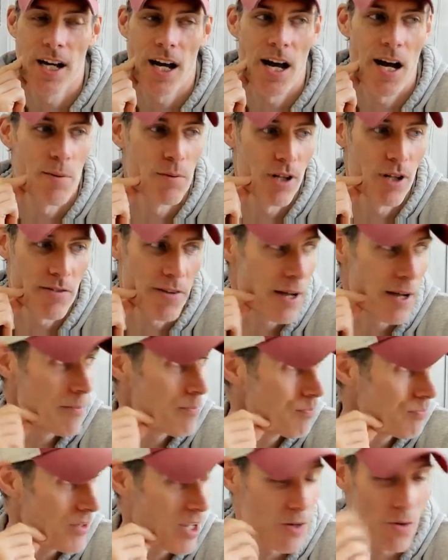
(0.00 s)
Um, love it.
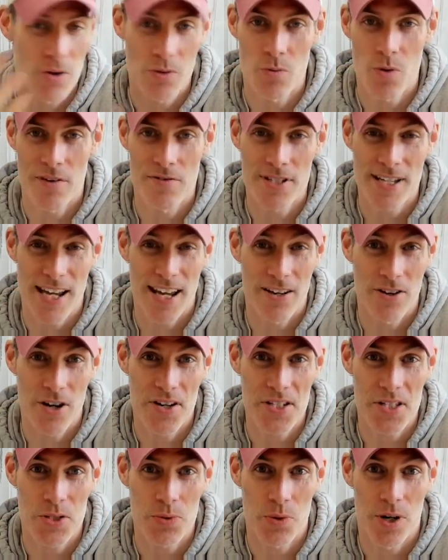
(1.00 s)
You know, the weather's getting
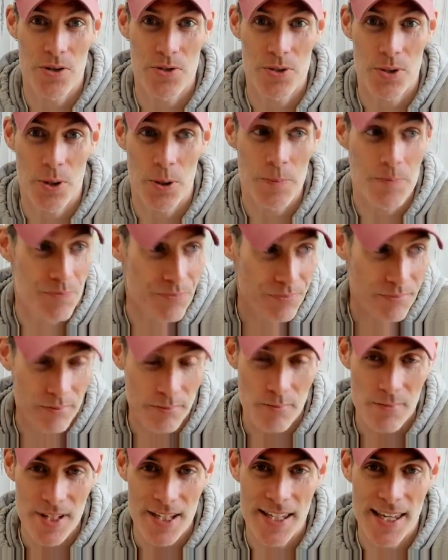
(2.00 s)
nice as well, so
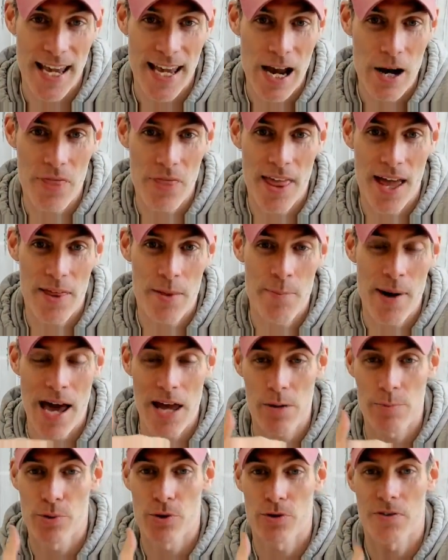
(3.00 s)
get out on there. The
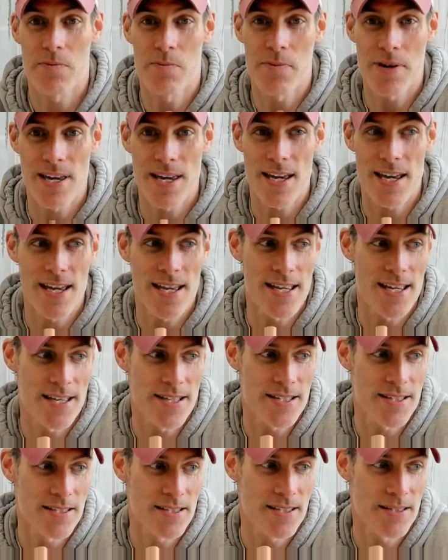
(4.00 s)
paddleboard for me
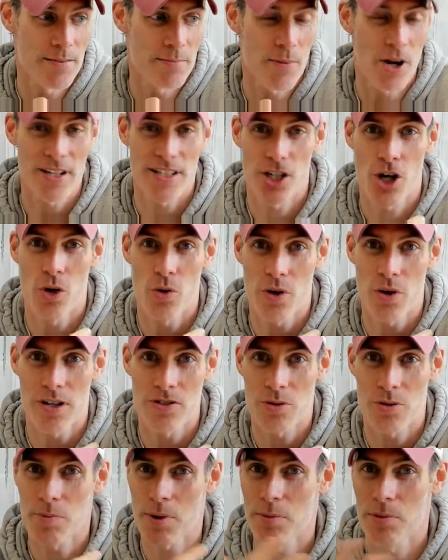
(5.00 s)
is my yoga.
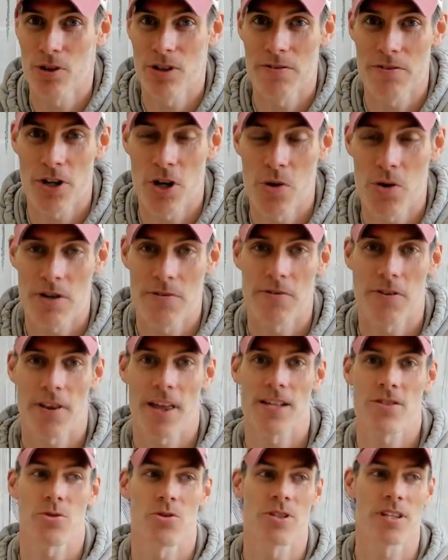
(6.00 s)
Some people love yoga for
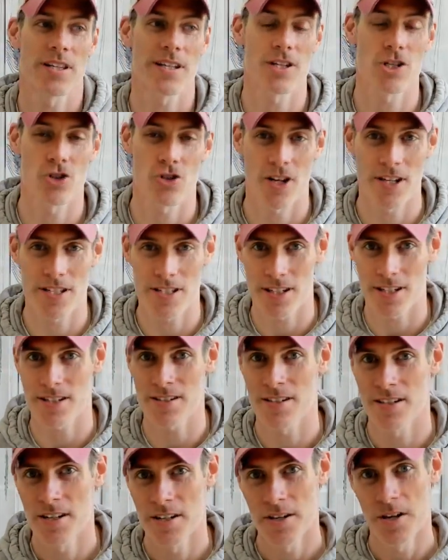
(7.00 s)
that sort of
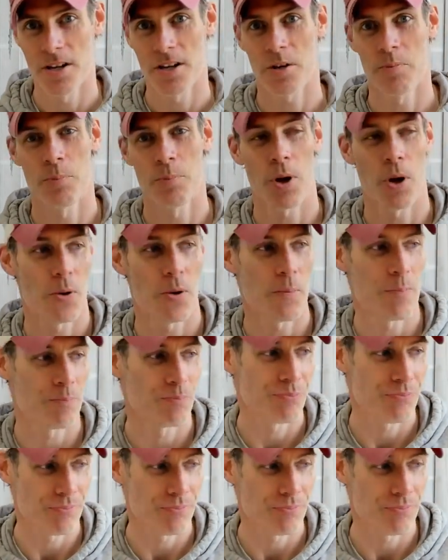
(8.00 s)
de-stressing component.